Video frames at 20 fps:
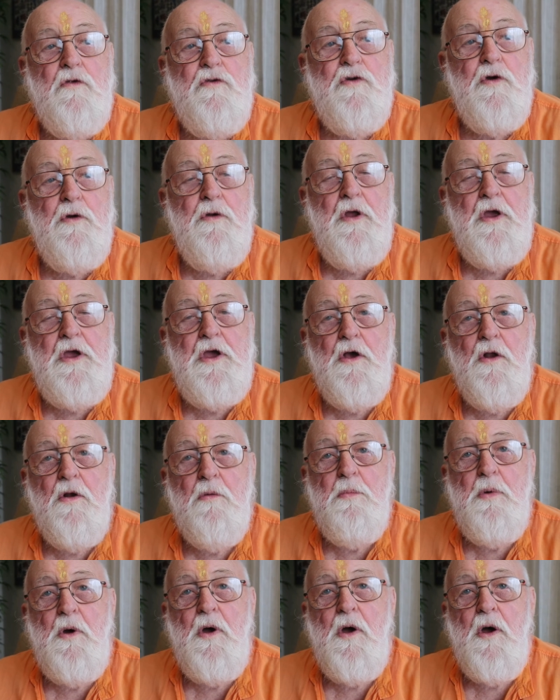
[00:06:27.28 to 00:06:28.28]
Judy
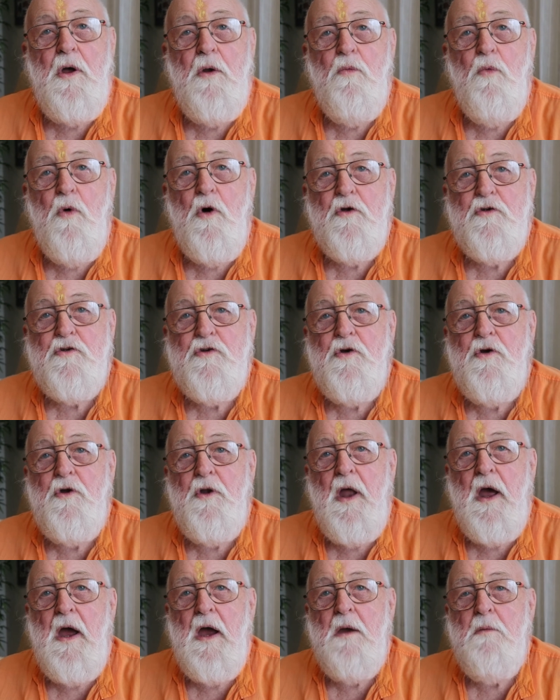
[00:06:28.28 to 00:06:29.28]
Kilburn was
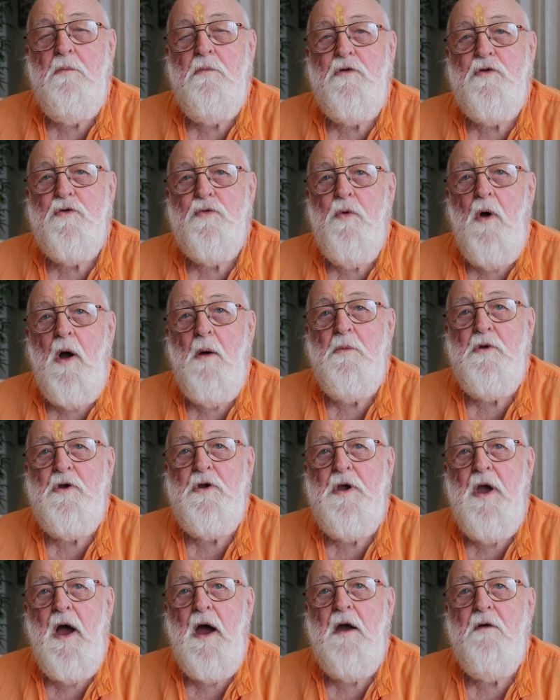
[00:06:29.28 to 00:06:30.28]
her name.
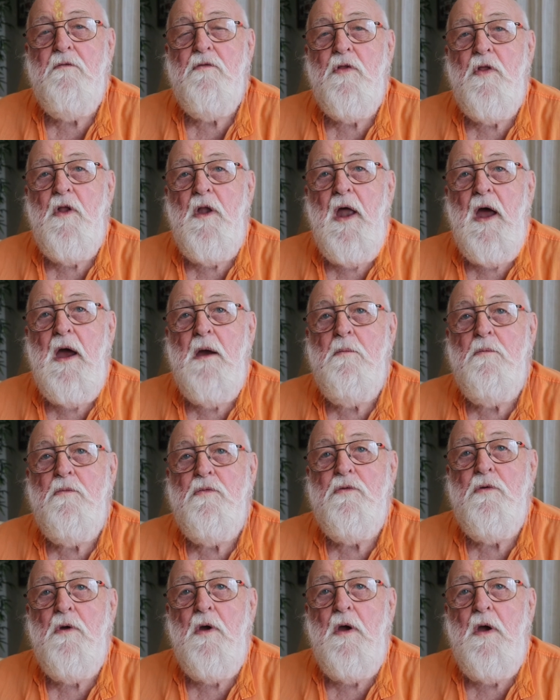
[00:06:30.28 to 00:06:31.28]
Swamiji gave her the
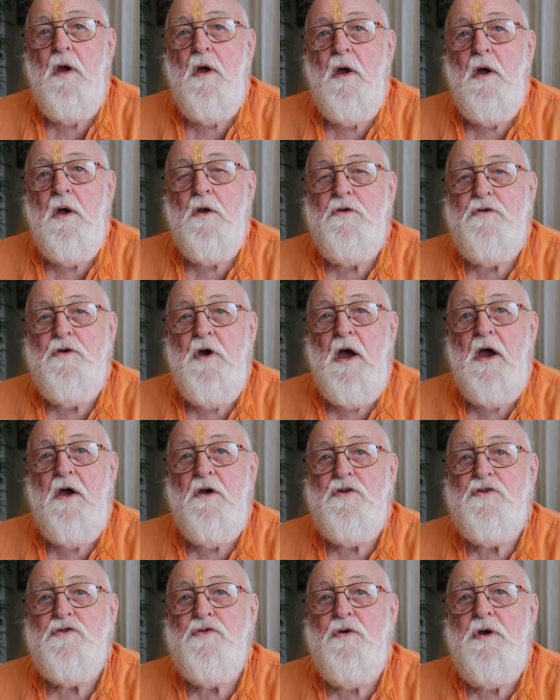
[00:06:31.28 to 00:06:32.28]
name
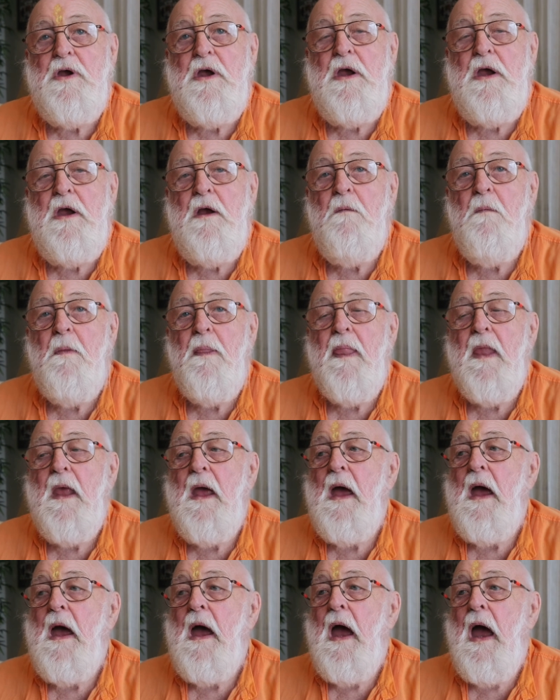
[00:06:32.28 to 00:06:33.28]
Jayashri,
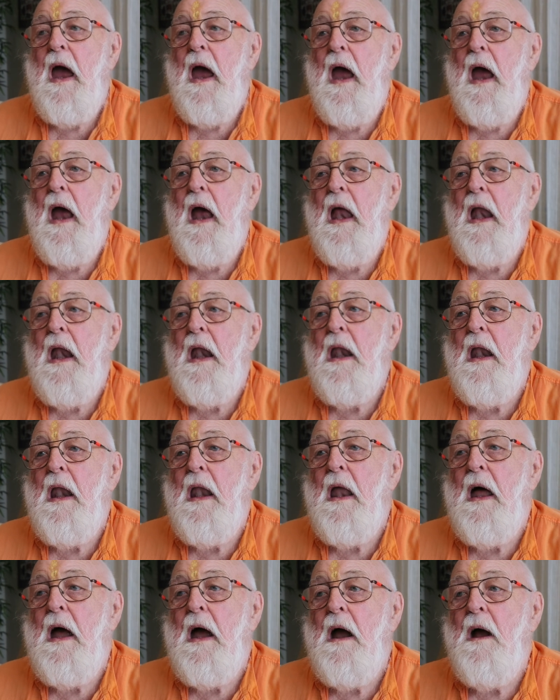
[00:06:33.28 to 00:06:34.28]
and